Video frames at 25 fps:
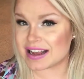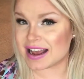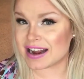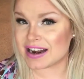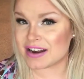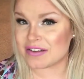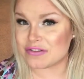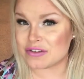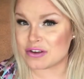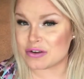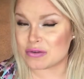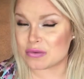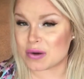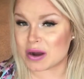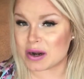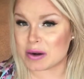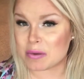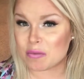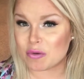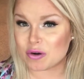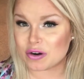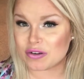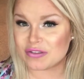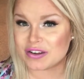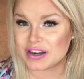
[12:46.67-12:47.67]
And if you want
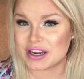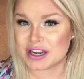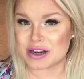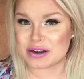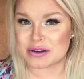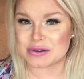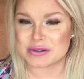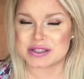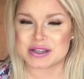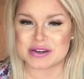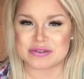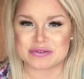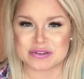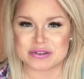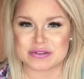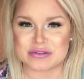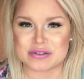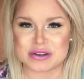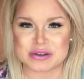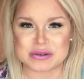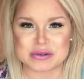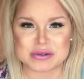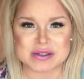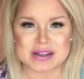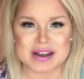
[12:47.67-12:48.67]
more videos of
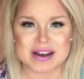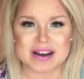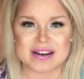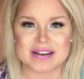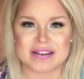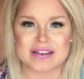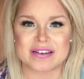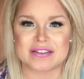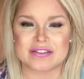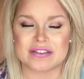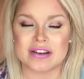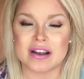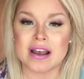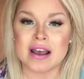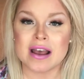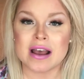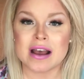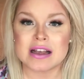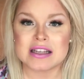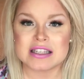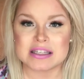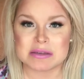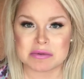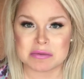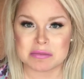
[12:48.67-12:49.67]
reviews of
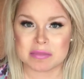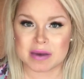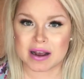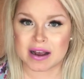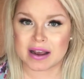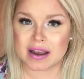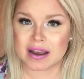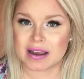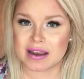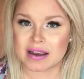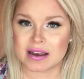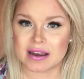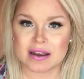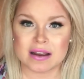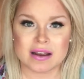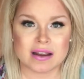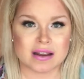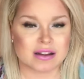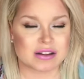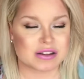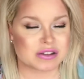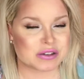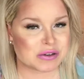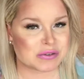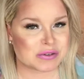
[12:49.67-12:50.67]
some of my
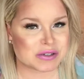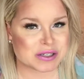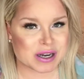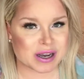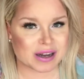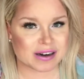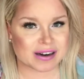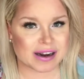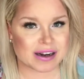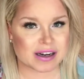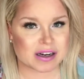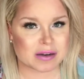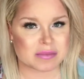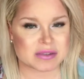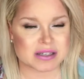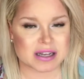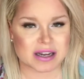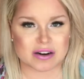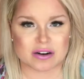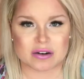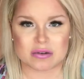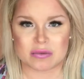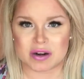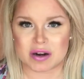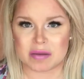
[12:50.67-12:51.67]
Louis Vuitton items, I
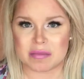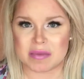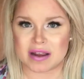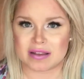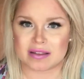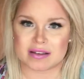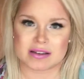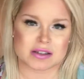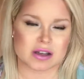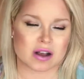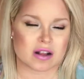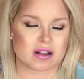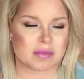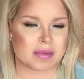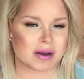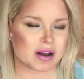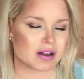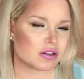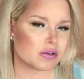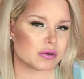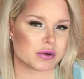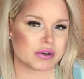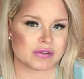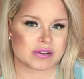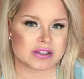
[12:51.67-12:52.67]
don't want to make this all about
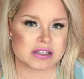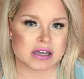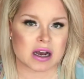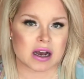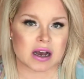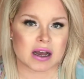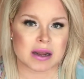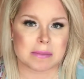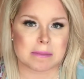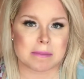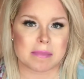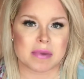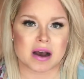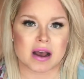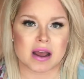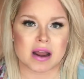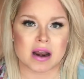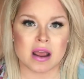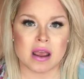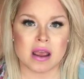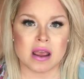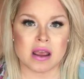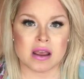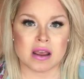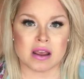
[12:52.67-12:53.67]
Louis Vuitton, but
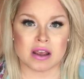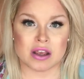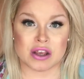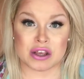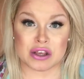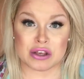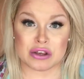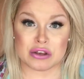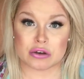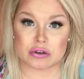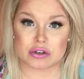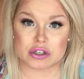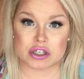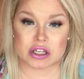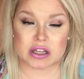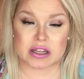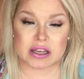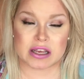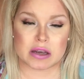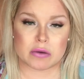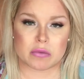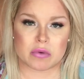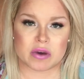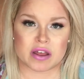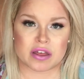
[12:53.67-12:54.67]

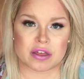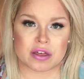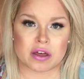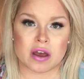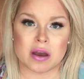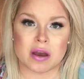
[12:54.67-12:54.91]
usually with